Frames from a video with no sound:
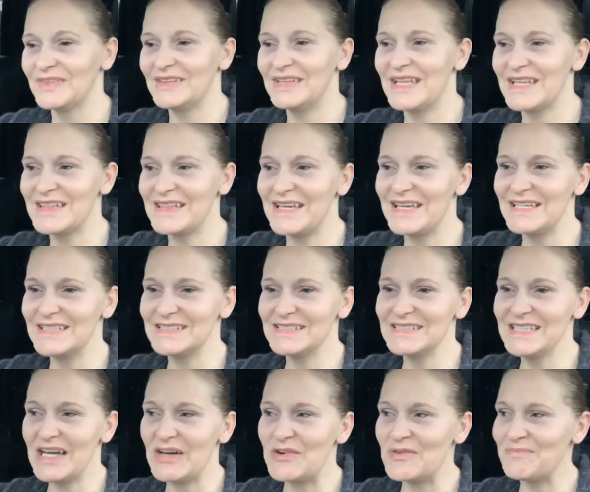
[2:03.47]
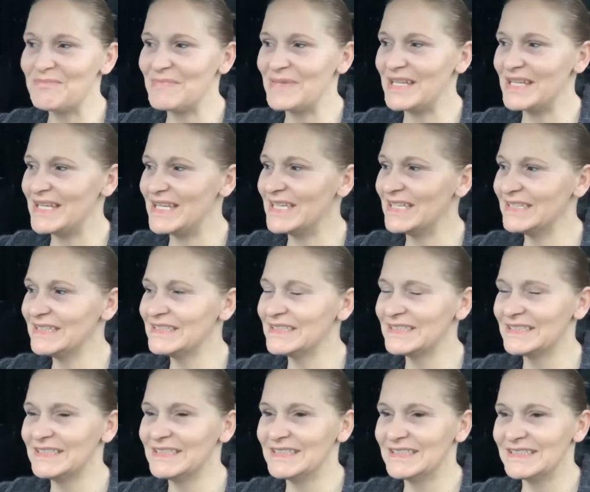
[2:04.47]
That does help me
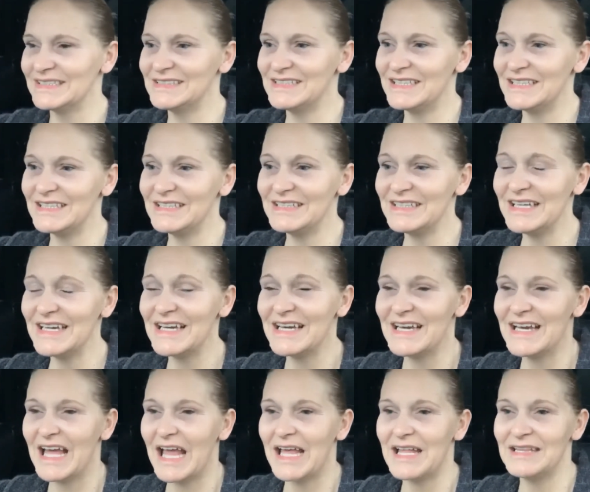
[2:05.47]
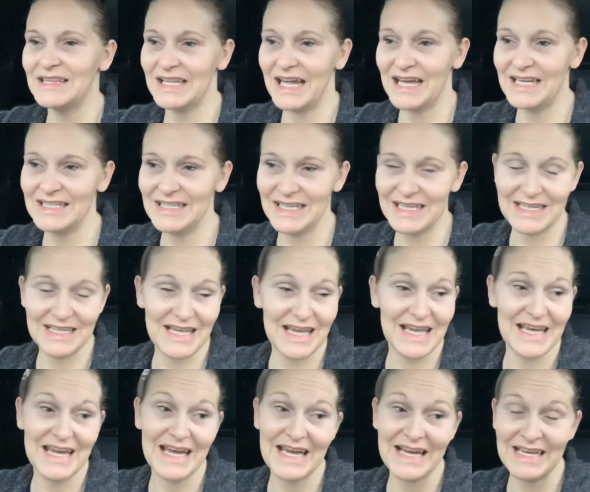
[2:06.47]
to not get
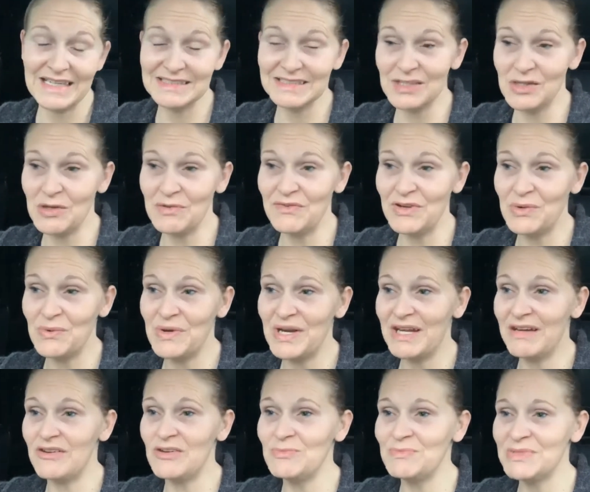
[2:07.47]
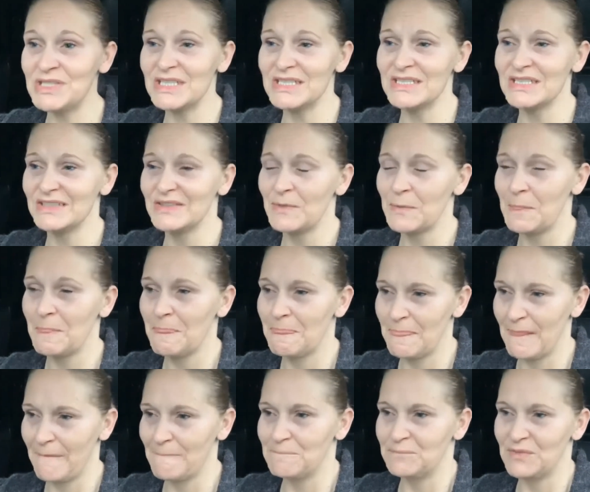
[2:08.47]
as overwhelmed.
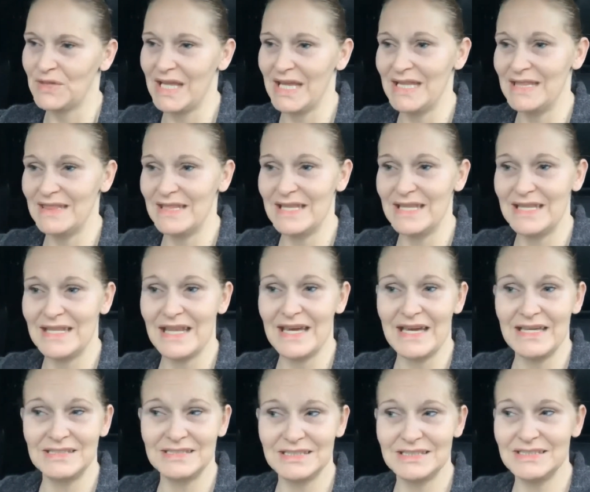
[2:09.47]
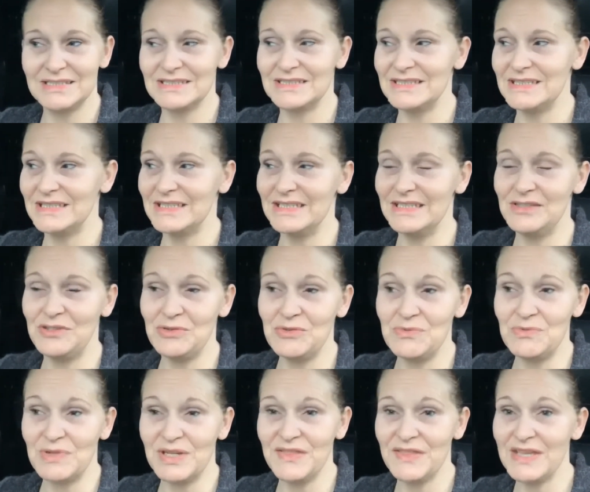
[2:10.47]
And then I just need to do
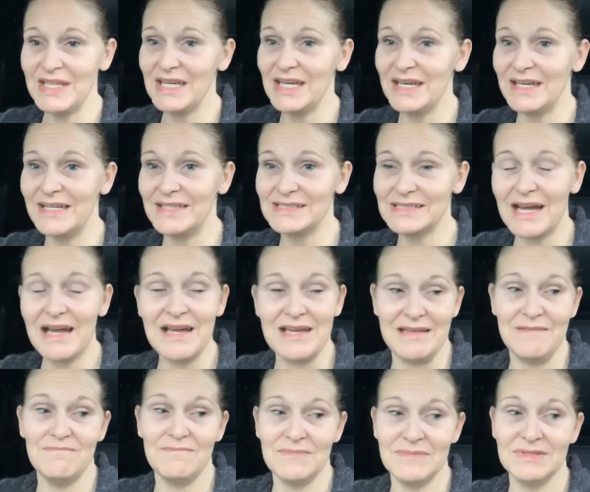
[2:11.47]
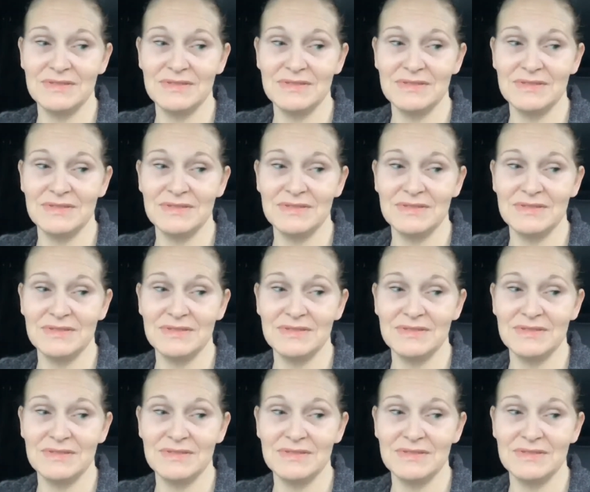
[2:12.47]
one thing at a time.